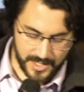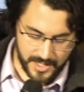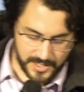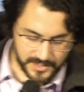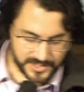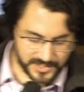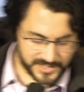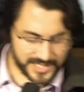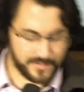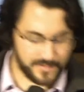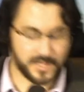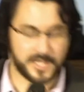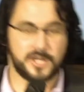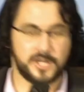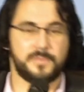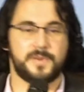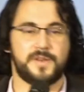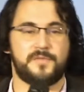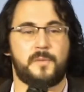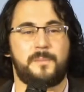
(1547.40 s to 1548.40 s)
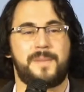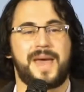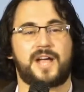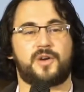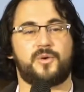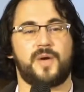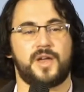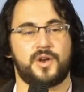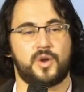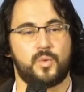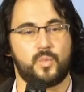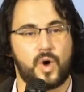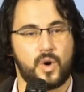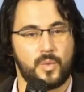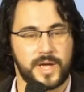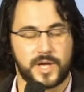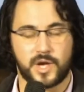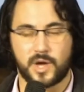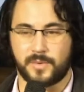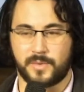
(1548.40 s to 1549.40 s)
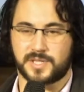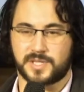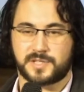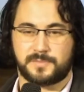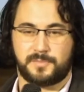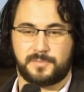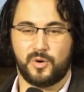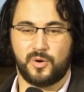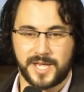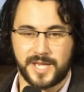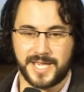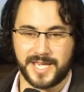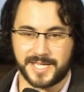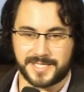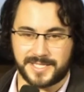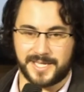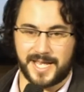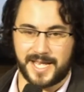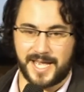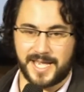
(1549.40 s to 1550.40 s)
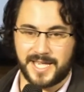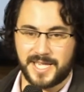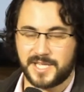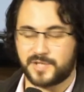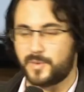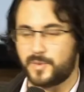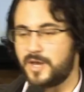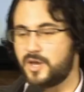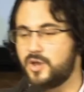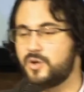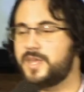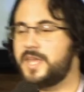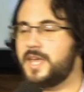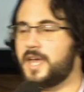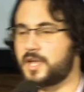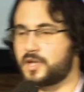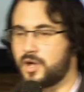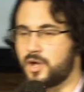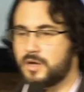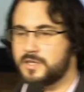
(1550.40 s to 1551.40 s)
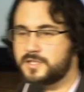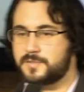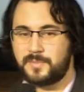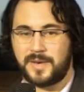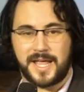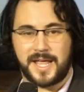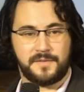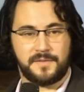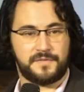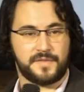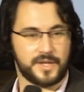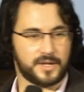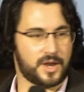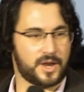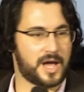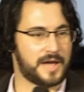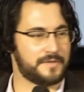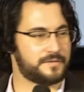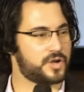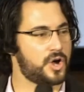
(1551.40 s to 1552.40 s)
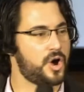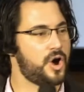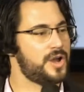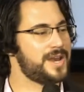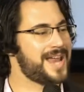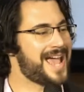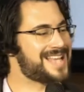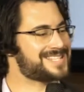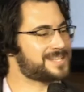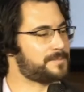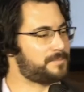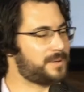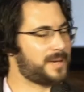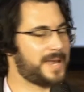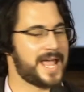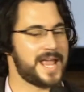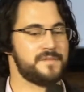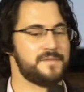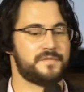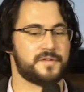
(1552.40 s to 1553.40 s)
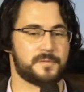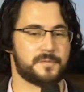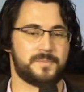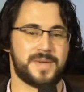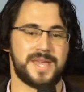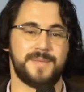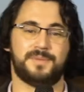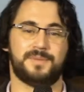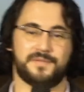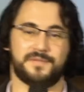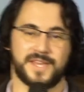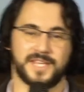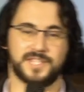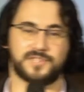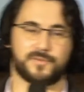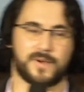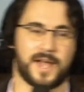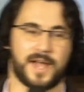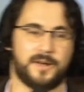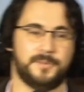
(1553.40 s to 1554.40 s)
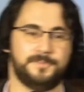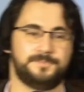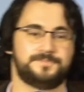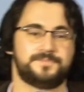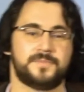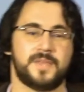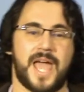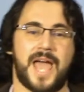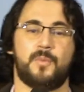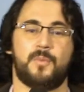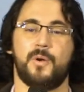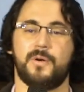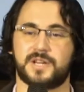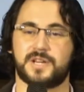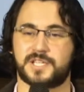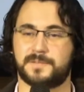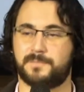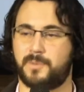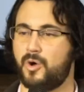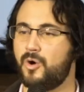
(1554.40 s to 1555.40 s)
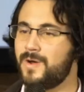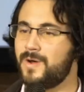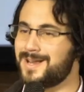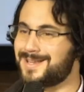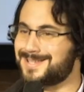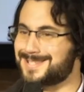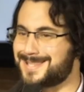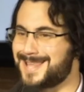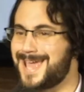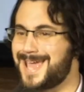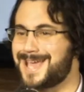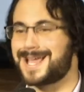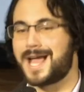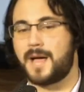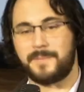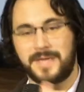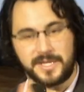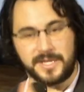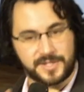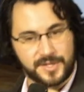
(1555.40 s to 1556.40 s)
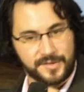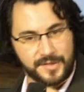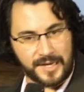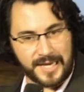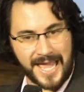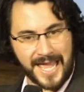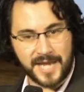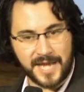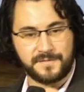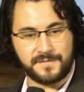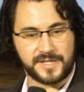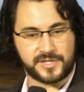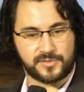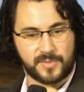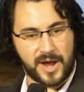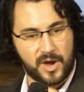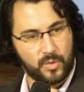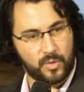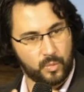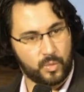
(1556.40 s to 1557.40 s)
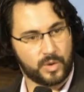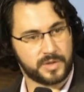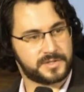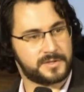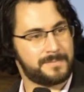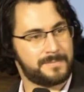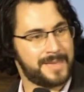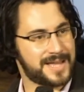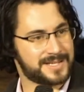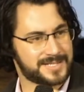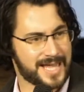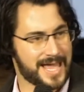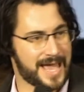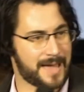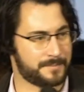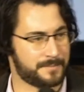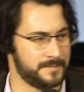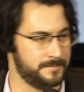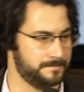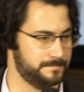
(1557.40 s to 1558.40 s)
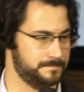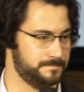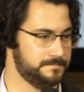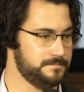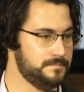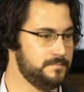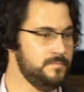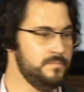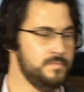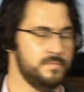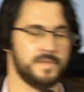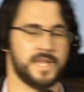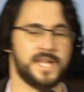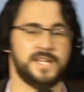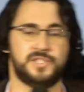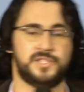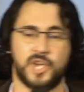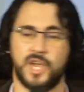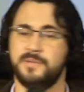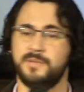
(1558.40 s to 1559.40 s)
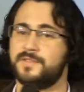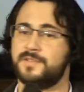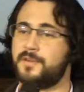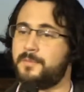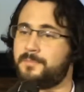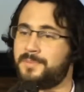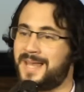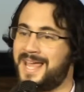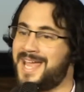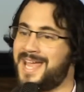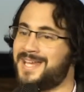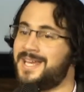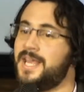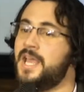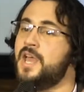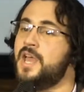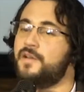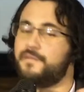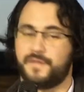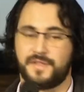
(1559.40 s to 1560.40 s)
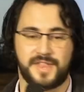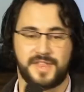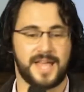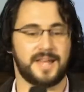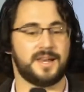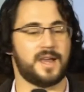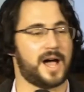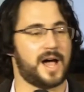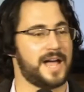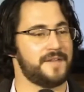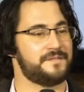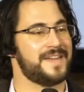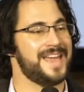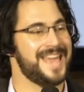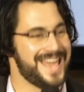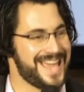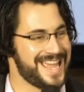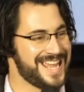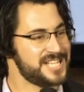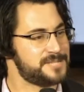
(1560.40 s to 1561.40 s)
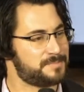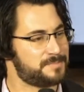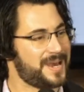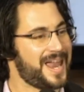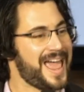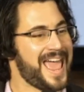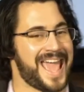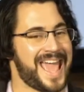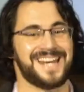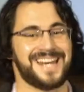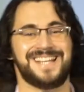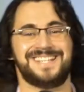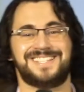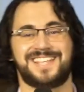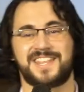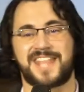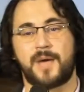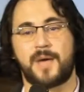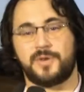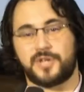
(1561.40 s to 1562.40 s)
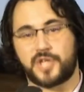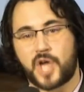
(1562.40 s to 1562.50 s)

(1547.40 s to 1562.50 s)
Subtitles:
Just to give you a little bit of a background on what we're going to explore here today is we're looking at God's plan for your life. God has a plan for the people of Israel, and we're exploring as they're coming into the land of Israel what's about to happen. In terms of a plan for their life, his plan is that they would